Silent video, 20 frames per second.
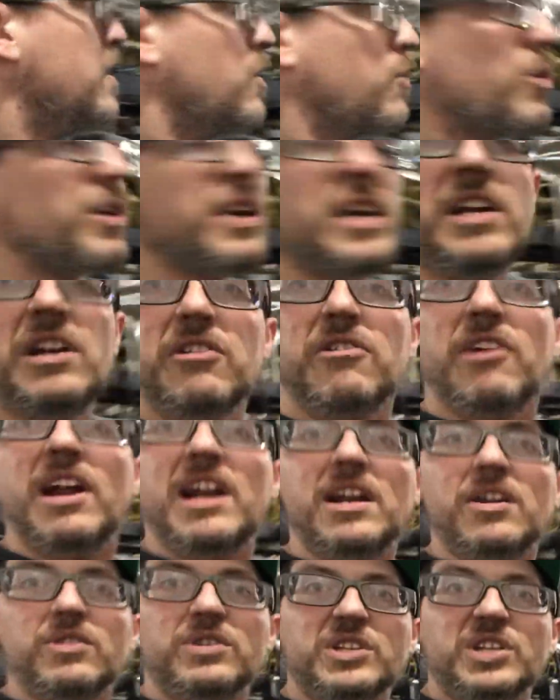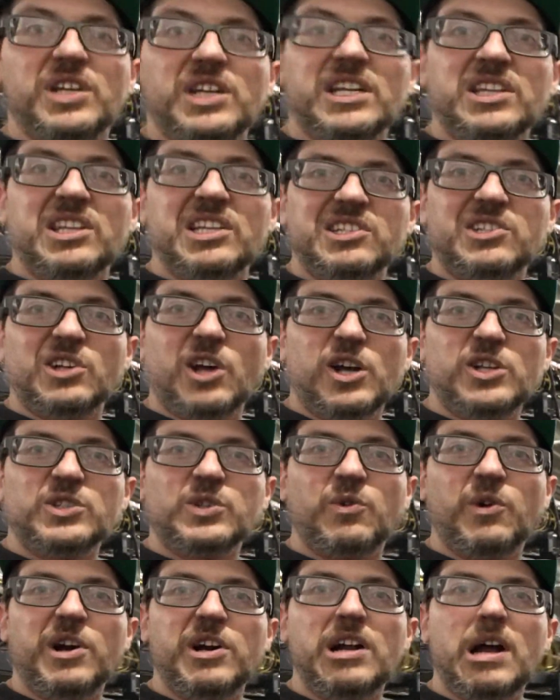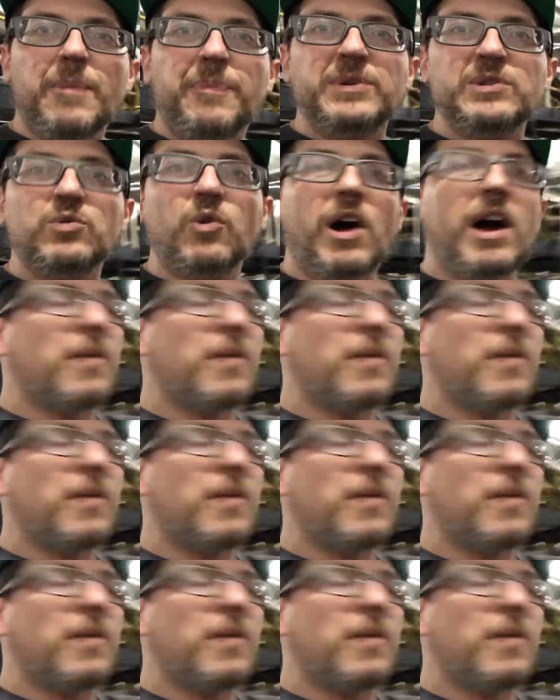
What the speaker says: We're getting ready to get this all squared up as well.